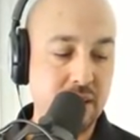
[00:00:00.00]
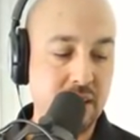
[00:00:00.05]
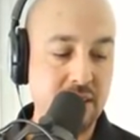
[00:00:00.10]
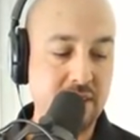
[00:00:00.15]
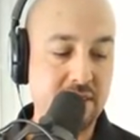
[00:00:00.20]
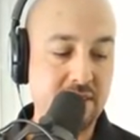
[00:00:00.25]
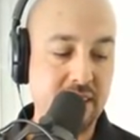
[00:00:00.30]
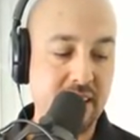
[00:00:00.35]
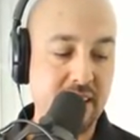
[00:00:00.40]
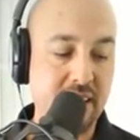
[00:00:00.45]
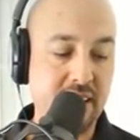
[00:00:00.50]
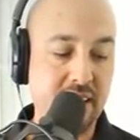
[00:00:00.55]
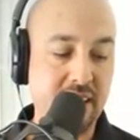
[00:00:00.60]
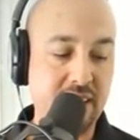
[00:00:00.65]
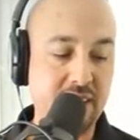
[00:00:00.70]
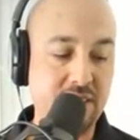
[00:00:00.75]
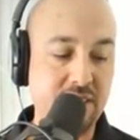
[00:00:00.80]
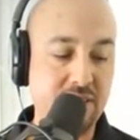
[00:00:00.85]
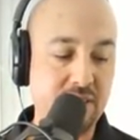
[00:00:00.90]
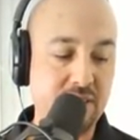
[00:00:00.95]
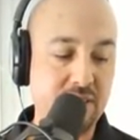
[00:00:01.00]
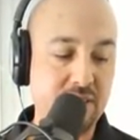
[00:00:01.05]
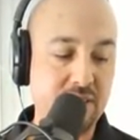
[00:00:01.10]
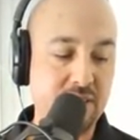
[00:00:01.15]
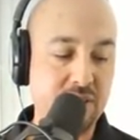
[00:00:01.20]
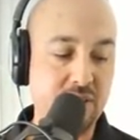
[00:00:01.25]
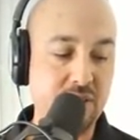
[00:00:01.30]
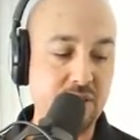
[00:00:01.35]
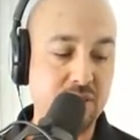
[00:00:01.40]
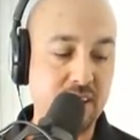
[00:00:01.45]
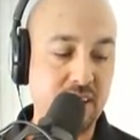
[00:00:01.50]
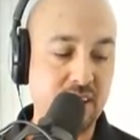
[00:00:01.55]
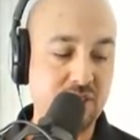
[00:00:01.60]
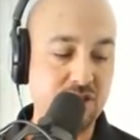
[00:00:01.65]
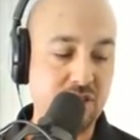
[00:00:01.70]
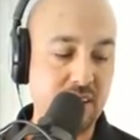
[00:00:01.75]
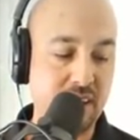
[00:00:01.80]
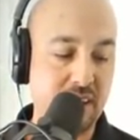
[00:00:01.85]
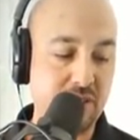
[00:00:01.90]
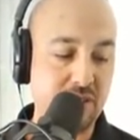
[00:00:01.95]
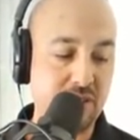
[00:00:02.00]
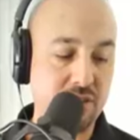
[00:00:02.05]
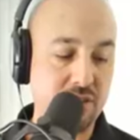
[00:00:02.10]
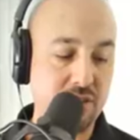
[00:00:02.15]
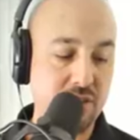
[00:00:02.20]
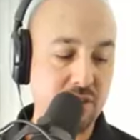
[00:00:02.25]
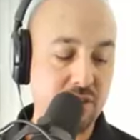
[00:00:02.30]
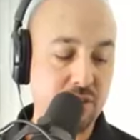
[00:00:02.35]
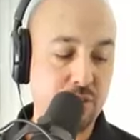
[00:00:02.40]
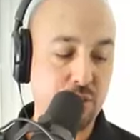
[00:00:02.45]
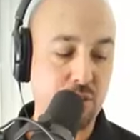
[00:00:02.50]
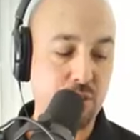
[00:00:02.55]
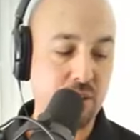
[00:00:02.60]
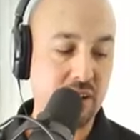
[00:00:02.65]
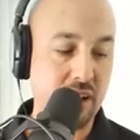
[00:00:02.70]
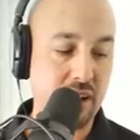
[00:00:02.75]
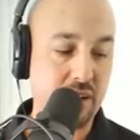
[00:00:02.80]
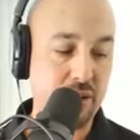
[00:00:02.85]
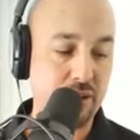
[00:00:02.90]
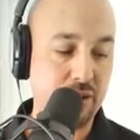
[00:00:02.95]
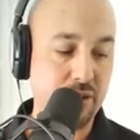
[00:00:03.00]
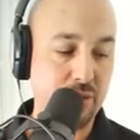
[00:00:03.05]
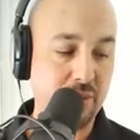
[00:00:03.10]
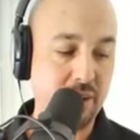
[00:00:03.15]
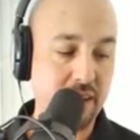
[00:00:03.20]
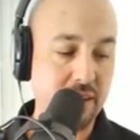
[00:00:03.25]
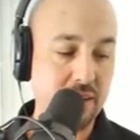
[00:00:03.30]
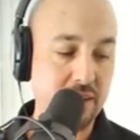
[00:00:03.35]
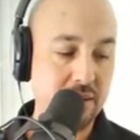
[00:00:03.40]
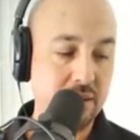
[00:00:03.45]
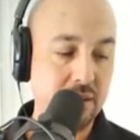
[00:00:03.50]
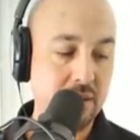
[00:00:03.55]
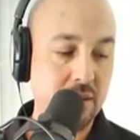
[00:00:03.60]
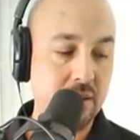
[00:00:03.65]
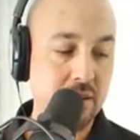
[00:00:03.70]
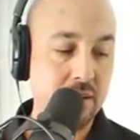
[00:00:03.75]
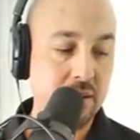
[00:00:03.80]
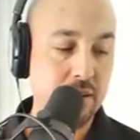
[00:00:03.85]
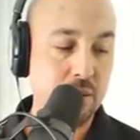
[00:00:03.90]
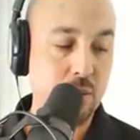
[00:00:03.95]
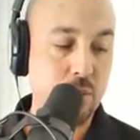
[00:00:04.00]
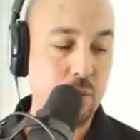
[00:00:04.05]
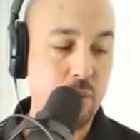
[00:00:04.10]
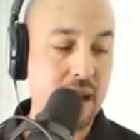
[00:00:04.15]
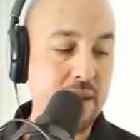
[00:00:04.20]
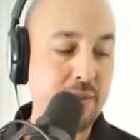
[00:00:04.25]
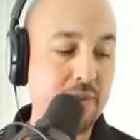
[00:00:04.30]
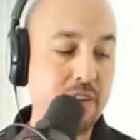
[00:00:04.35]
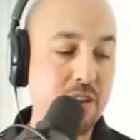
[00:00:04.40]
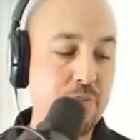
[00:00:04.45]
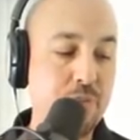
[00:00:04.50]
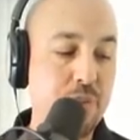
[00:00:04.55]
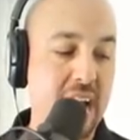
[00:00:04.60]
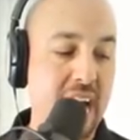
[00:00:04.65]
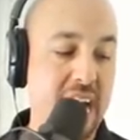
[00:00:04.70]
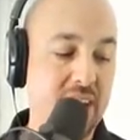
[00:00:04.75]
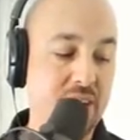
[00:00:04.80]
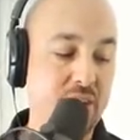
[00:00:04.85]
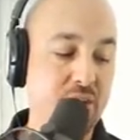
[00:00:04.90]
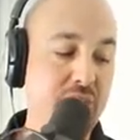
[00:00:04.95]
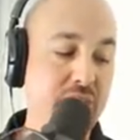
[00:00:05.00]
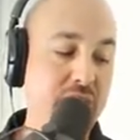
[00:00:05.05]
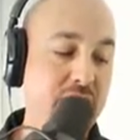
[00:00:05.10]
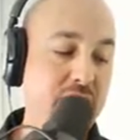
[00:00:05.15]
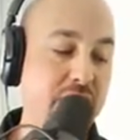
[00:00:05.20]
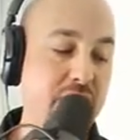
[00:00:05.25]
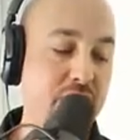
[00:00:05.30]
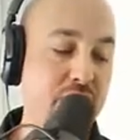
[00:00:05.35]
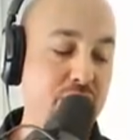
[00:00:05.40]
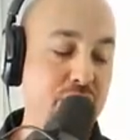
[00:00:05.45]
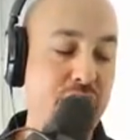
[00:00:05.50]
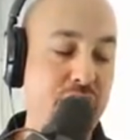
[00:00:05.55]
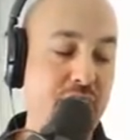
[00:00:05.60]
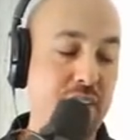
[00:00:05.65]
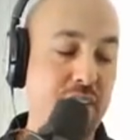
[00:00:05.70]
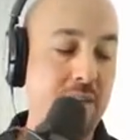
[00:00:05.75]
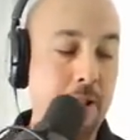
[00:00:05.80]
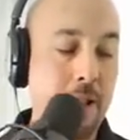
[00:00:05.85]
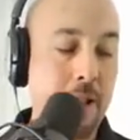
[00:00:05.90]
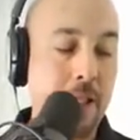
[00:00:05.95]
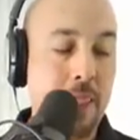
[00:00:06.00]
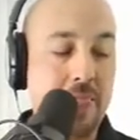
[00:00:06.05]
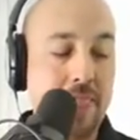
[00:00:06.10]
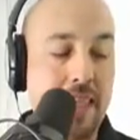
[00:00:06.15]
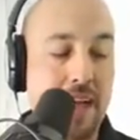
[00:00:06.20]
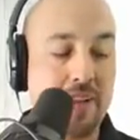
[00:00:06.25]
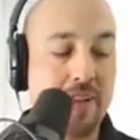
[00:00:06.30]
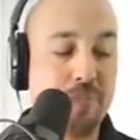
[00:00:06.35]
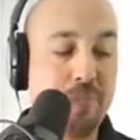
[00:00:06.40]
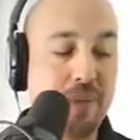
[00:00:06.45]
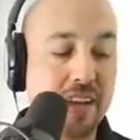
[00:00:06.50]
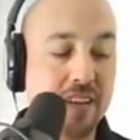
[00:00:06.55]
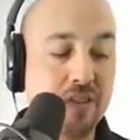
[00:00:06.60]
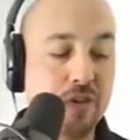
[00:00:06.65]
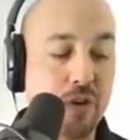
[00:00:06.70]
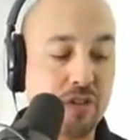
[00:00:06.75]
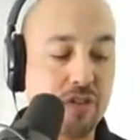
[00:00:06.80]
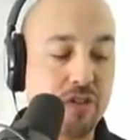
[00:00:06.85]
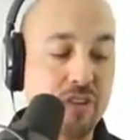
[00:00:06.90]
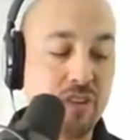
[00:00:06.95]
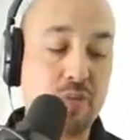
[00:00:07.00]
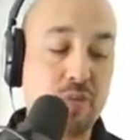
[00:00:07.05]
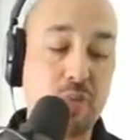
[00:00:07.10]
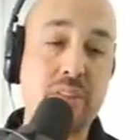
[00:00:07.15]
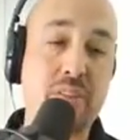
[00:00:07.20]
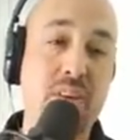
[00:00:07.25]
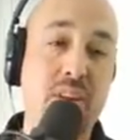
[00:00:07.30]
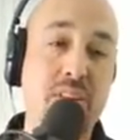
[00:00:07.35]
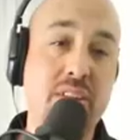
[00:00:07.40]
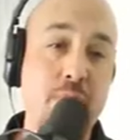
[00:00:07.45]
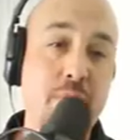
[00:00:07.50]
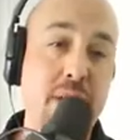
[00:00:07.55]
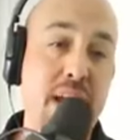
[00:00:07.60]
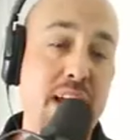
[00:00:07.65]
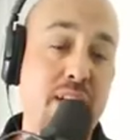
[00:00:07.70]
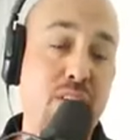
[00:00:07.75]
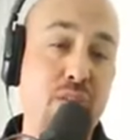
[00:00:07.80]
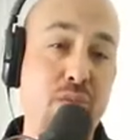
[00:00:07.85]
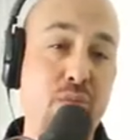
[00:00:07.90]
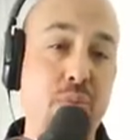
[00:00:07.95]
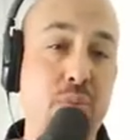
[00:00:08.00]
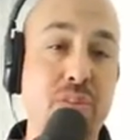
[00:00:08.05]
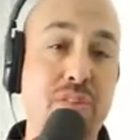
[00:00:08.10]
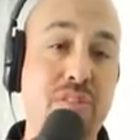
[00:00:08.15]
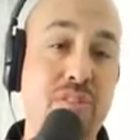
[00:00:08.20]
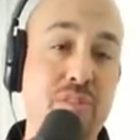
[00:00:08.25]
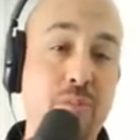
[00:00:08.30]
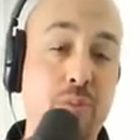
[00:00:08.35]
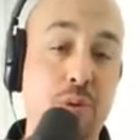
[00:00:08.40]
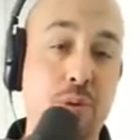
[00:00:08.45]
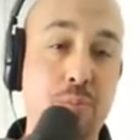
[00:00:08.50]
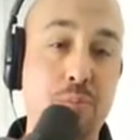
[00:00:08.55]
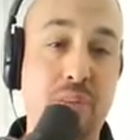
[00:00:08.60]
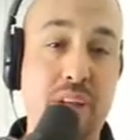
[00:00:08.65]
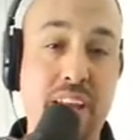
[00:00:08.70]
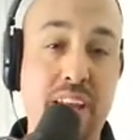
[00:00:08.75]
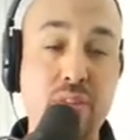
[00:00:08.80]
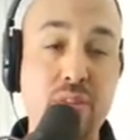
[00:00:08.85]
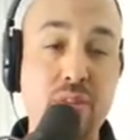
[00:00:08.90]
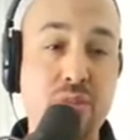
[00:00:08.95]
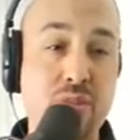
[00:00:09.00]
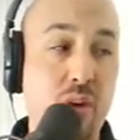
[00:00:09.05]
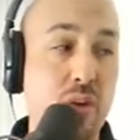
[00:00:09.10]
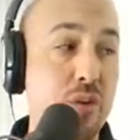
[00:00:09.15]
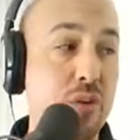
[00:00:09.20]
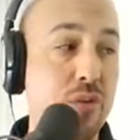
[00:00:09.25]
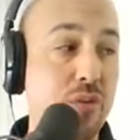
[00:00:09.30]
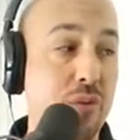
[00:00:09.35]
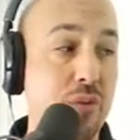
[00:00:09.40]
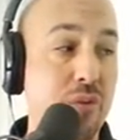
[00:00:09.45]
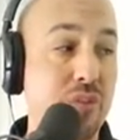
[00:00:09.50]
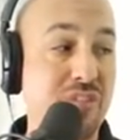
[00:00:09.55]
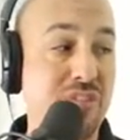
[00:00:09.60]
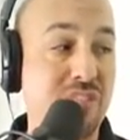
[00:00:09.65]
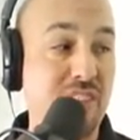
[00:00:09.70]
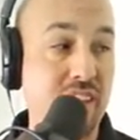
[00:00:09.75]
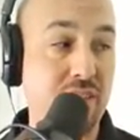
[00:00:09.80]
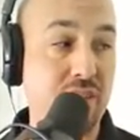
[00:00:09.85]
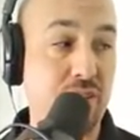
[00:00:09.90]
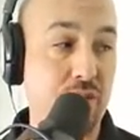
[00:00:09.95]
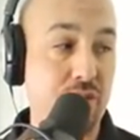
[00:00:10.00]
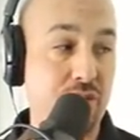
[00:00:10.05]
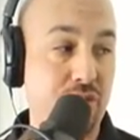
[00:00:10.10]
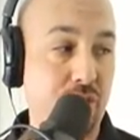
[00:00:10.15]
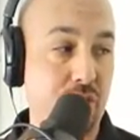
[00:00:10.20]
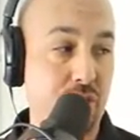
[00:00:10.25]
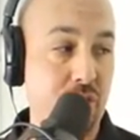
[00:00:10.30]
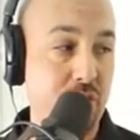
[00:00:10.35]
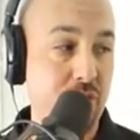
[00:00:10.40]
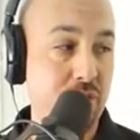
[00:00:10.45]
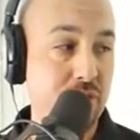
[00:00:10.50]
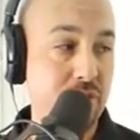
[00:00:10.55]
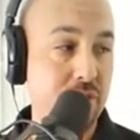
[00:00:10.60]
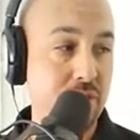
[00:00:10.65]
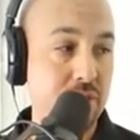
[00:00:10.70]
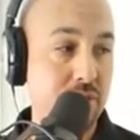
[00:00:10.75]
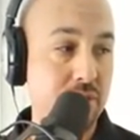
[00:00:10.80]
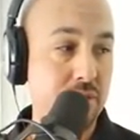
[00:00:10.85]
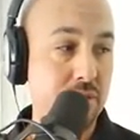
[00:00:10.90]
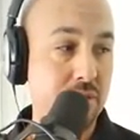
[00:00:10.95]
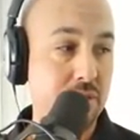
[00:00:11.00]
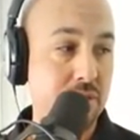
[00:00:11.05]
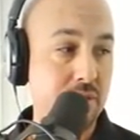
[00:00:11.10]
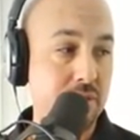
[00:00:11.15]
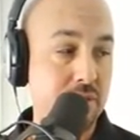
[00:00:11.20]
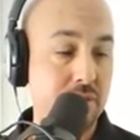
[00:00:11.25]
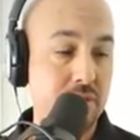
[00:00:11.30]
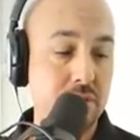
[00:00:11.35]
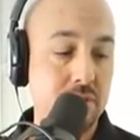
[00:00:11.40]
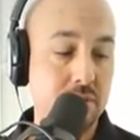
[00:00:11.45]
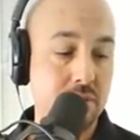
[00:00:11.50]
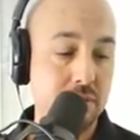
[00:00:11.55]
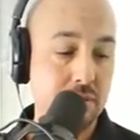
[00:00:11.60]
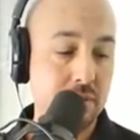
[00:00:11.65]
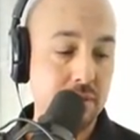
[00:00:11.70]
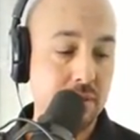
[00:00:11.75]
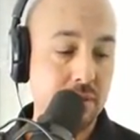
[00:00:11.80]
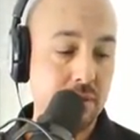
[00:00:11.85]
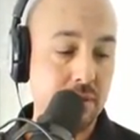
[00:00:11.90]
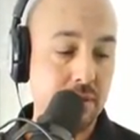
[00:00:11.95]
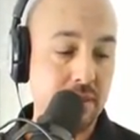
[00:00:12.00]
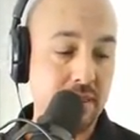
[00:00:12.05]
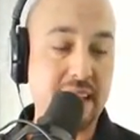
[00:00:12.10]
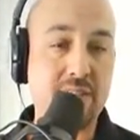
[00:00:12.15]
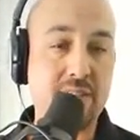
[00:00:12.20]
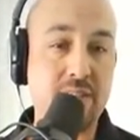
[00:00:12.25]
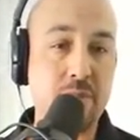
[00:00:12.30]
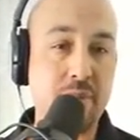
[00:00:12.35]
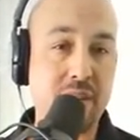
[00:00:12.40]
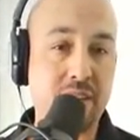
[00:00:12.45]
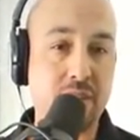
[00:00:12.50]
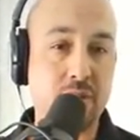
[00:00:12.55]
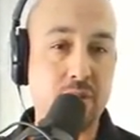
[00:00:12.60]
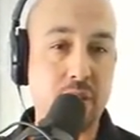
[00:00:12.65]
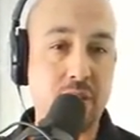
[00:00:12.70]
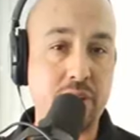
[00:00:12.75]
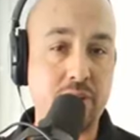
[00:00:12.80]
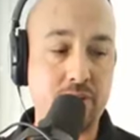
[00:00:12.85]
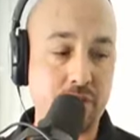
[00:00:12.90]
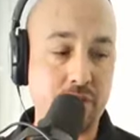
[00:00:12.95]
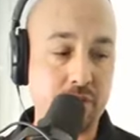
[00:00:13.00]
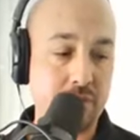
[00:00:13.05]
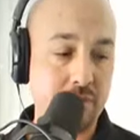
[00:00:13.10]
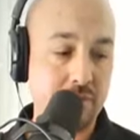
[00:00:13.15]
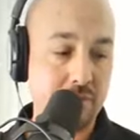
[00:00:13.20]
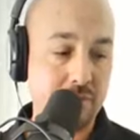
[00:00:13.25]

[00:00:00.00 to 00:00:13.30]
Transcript: I'd say at least 2 touchdowns. 49ers win. Rams and Packers, this is interesting. Now, the biggest question is whether or not the Packers will play their starters or sit their starters. That's the biggest question.